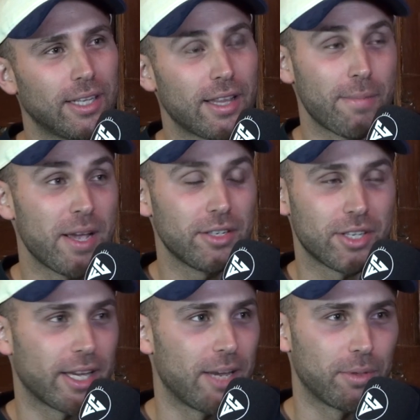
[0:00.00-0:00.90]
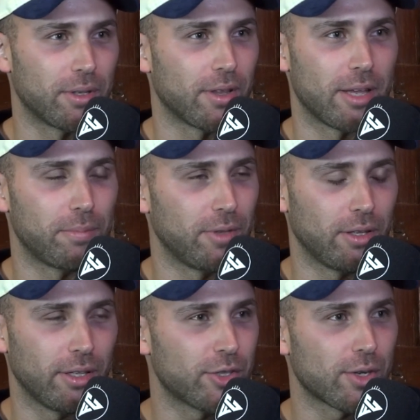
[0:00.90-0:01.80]
and they manage to keep a lot of their
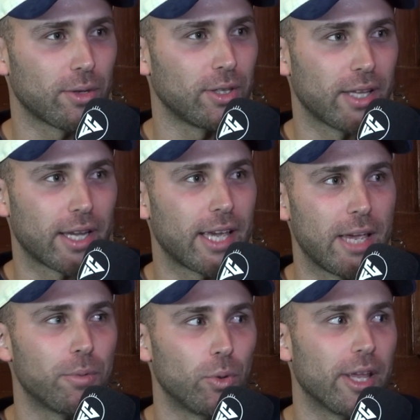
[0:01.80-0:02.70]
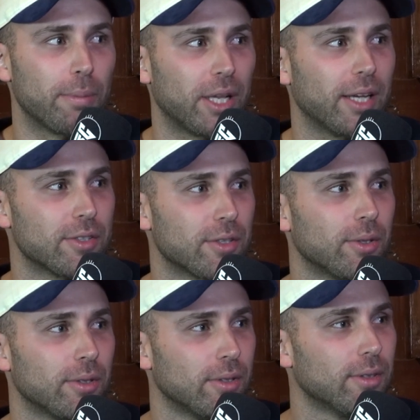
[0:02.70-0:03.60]
historically they keep all their players.
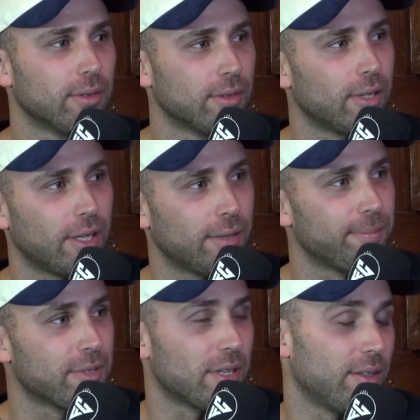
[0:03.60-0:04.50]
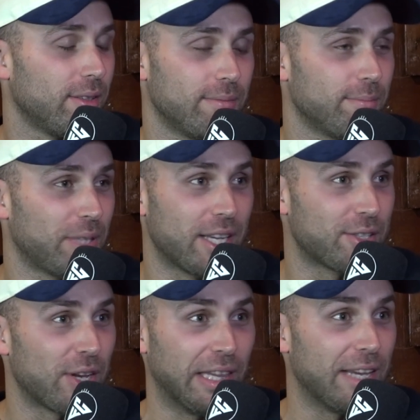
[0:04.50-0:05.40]
Correct. Too. Yeah. So
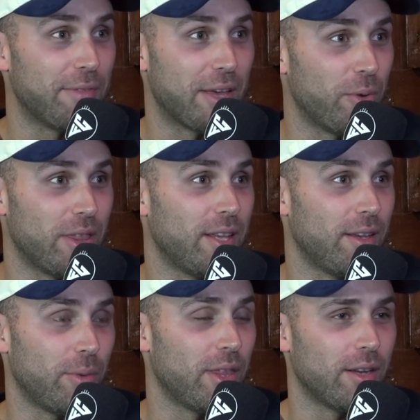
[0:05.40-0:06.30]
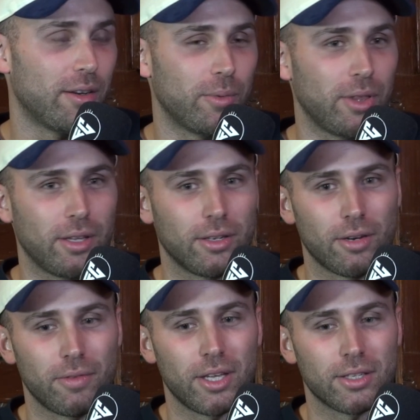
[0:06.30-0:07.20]
players don't leave there when they're when they're when they're
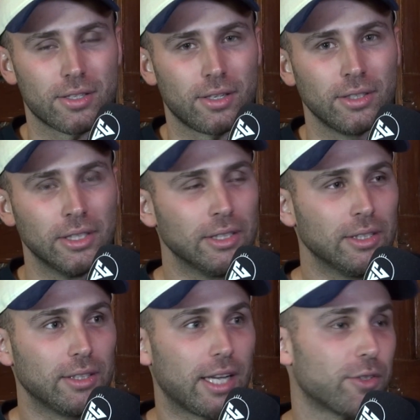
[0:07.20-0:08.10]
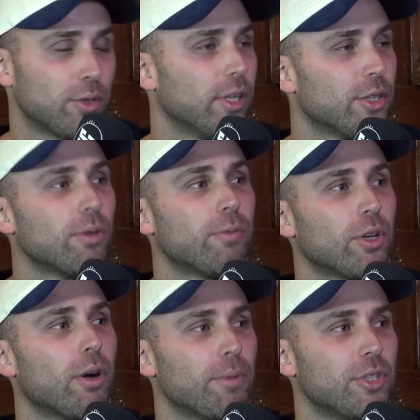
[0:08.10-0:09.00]
over there. So no, it's good. It's good for
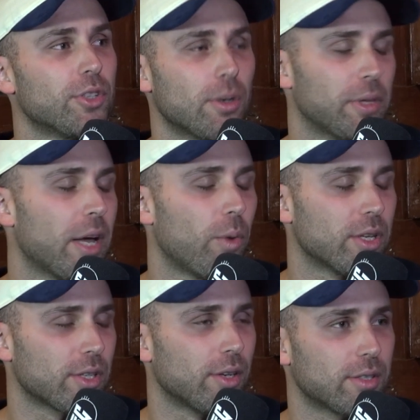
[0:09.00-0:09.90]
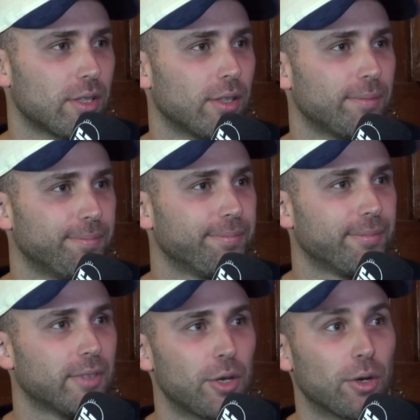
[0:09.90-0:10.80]
the competition. I'm glad West Coast are
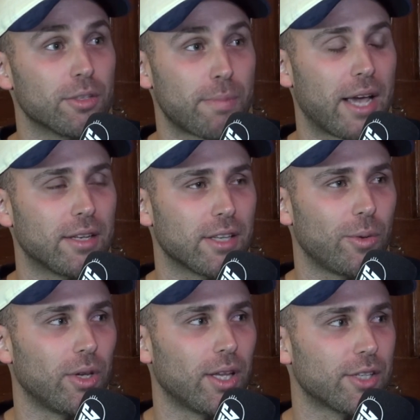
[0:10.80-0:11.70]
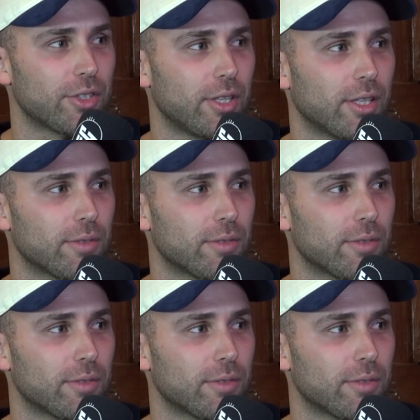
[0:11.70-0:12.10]
are not as bad as they were last year,